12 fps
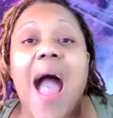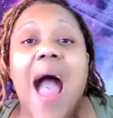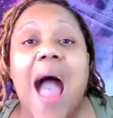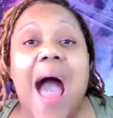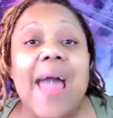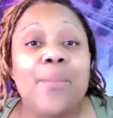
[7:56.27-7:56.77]

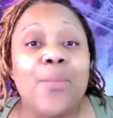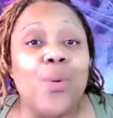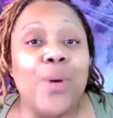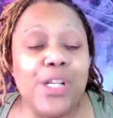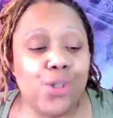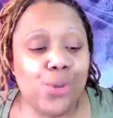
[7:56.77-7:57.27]
I am
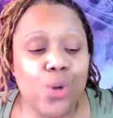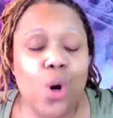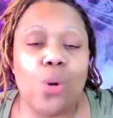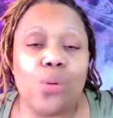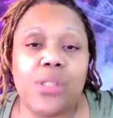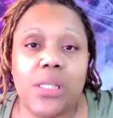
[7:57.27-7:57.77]
going to
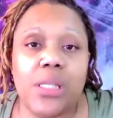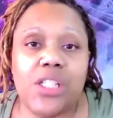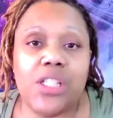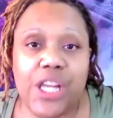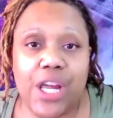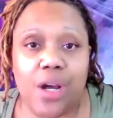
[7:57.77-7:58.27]
go to the
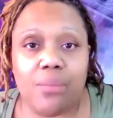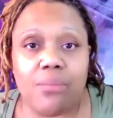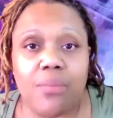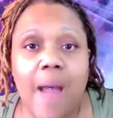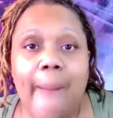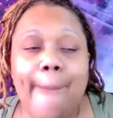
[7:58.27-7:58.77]

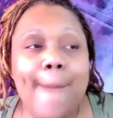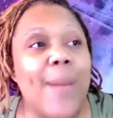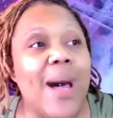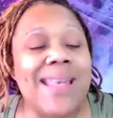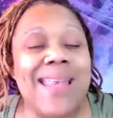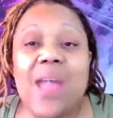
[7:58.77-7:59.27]
gym
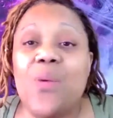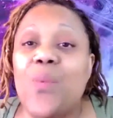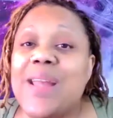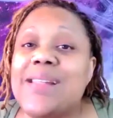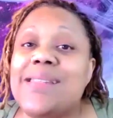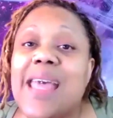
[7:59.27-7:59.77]
Monday,
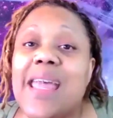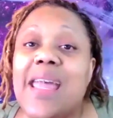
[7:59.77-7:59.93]
Wednesday,